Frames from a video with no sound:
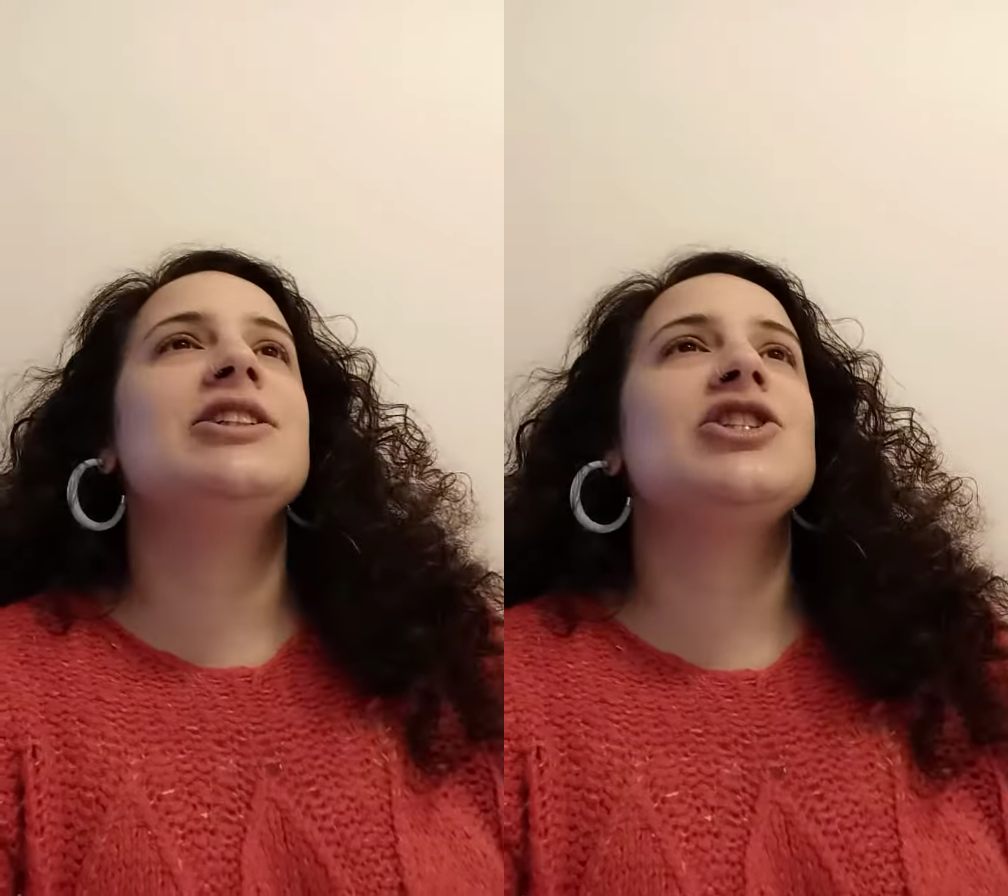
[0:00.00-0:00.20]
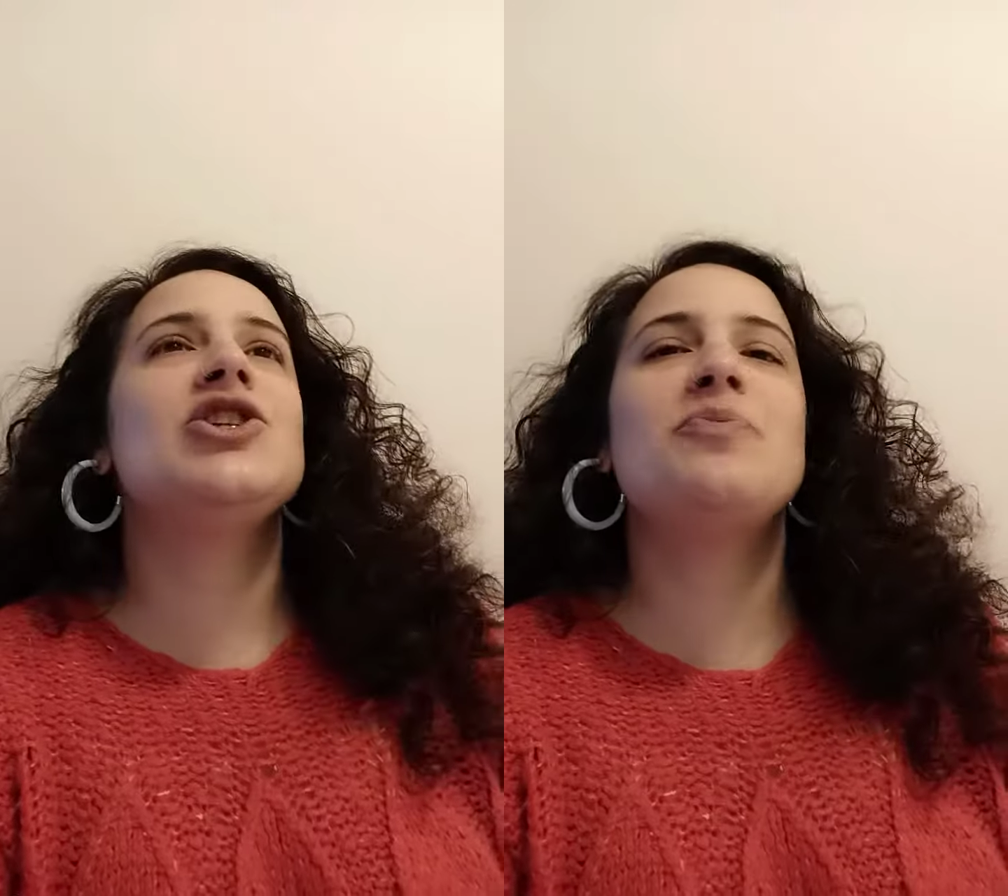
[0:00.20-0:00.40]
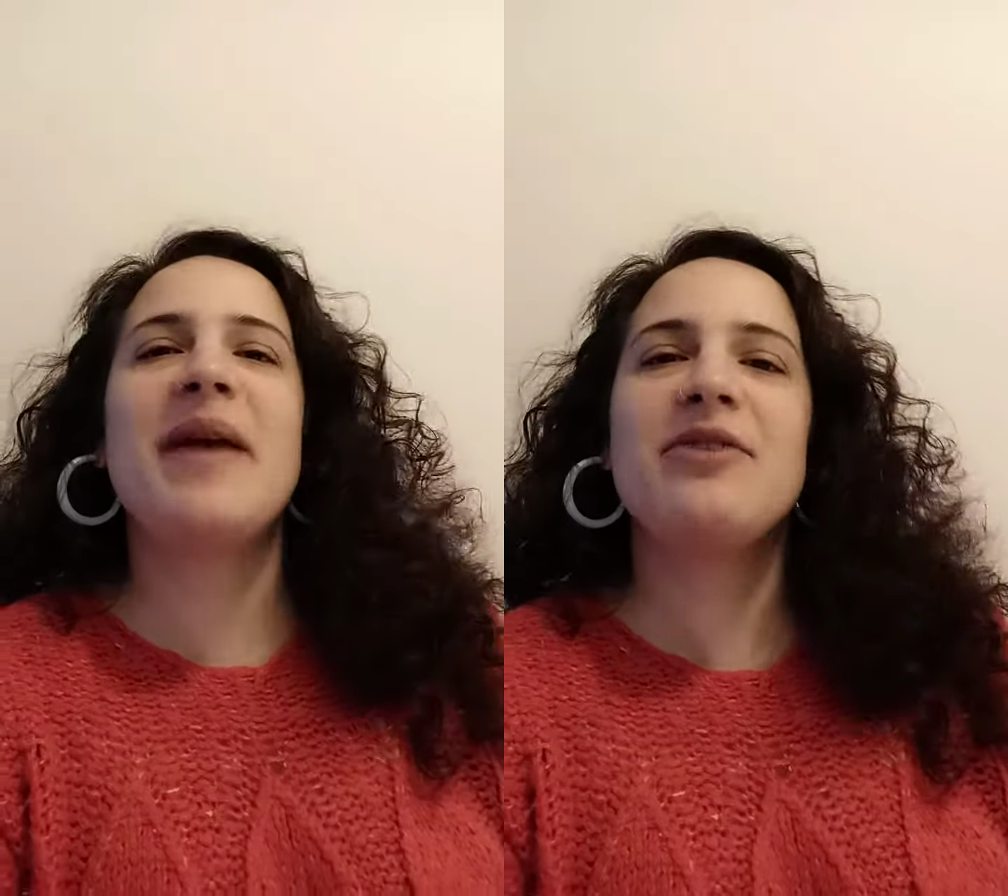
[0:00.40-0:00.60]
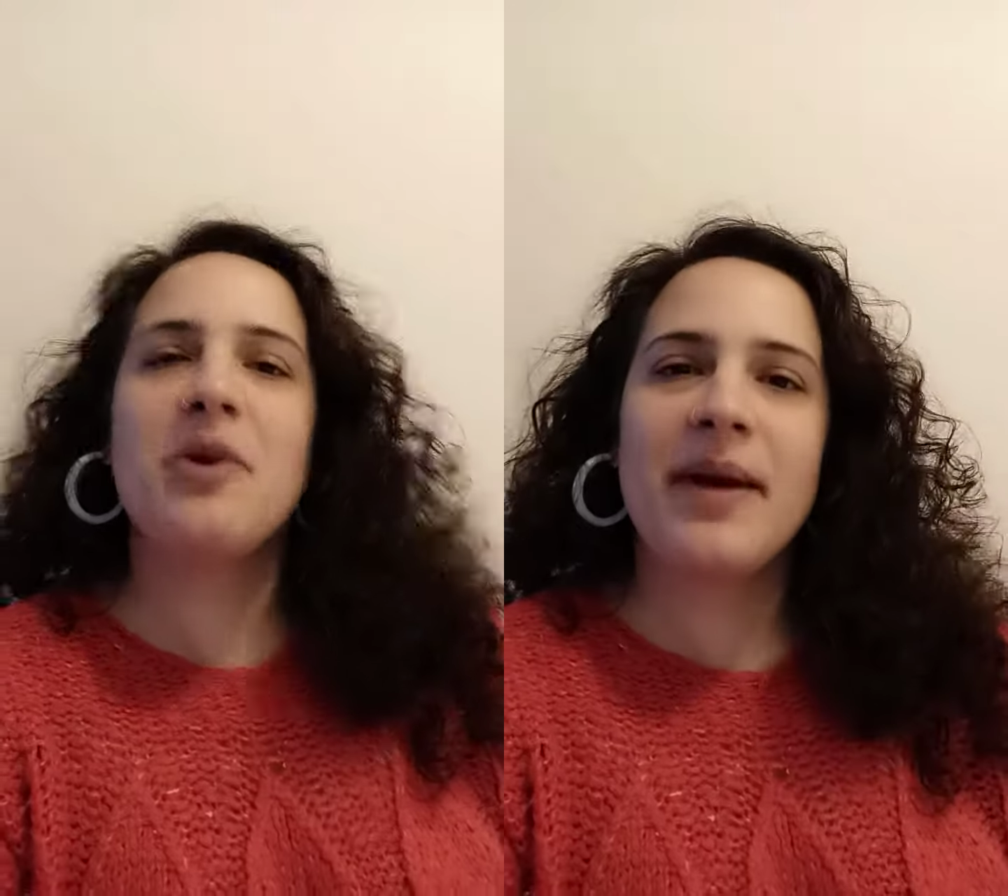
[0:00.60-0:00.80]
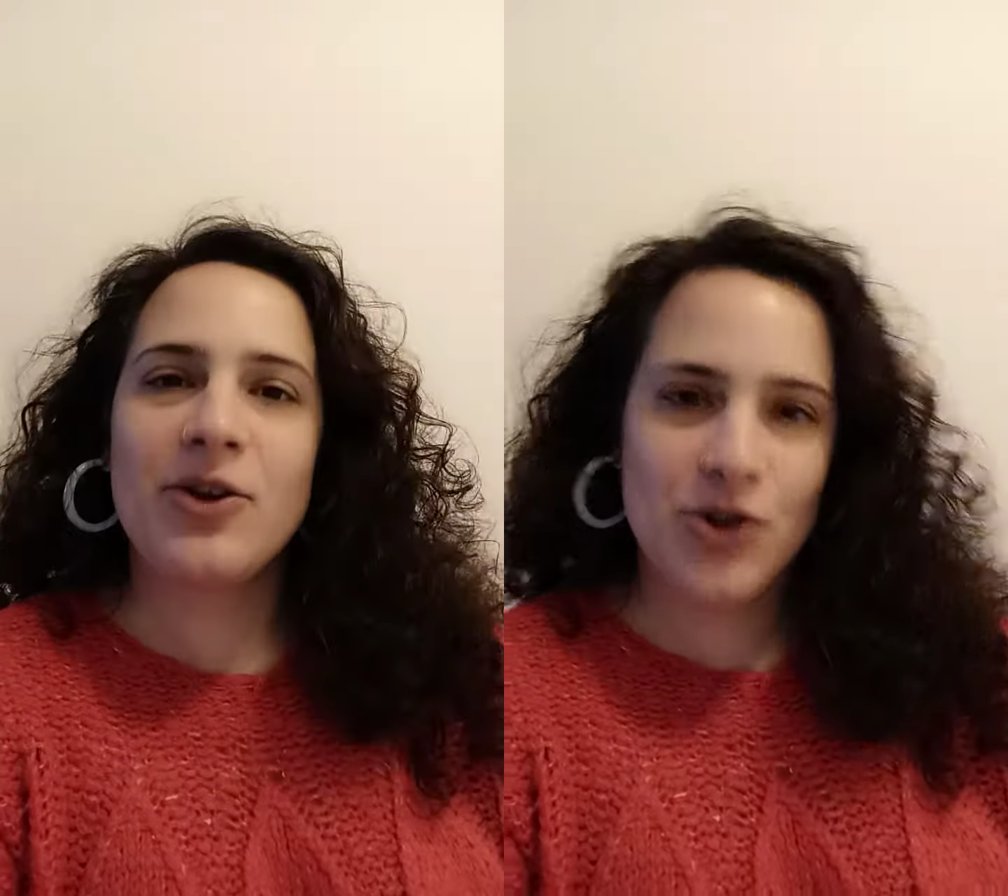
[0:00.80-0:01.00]
too big for
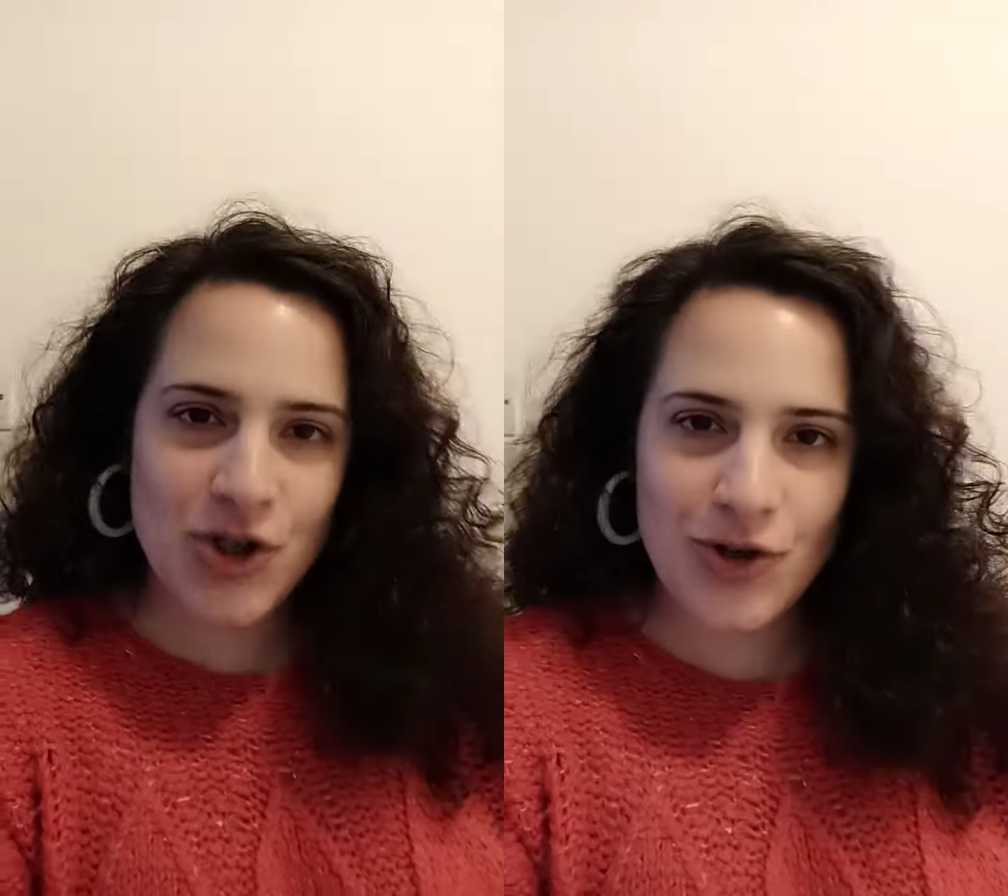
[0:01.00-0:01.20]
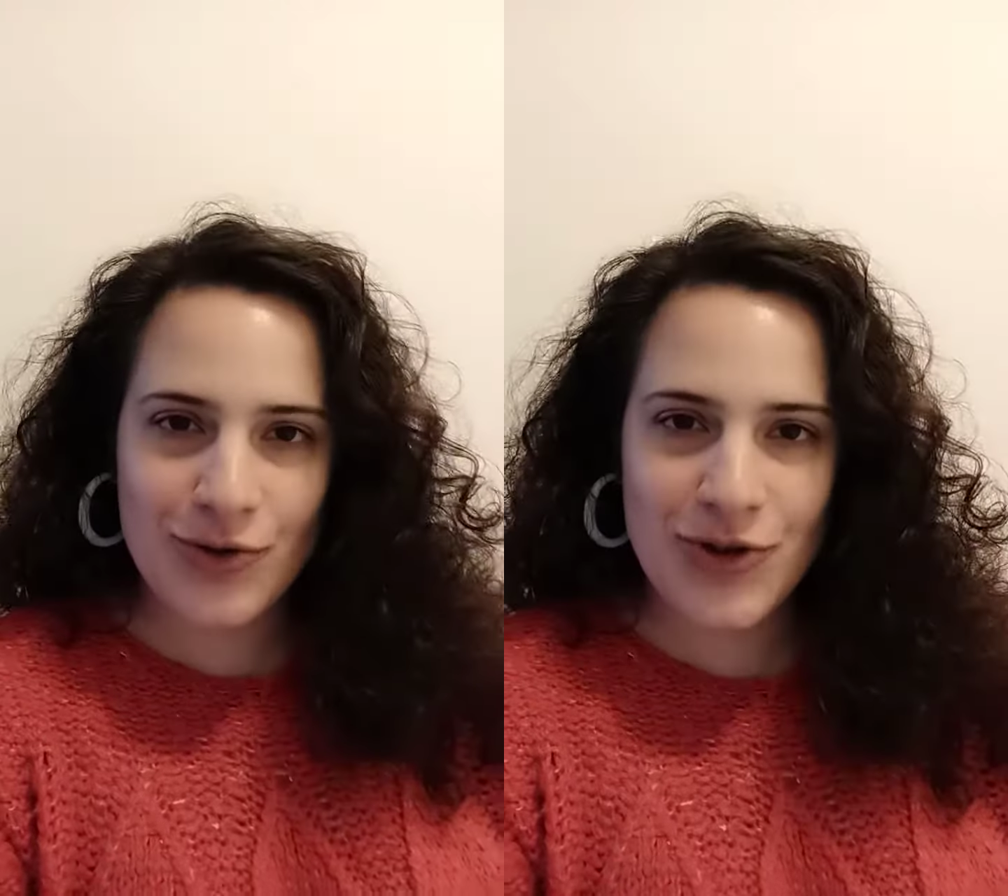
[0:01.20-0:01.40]
my own shoes,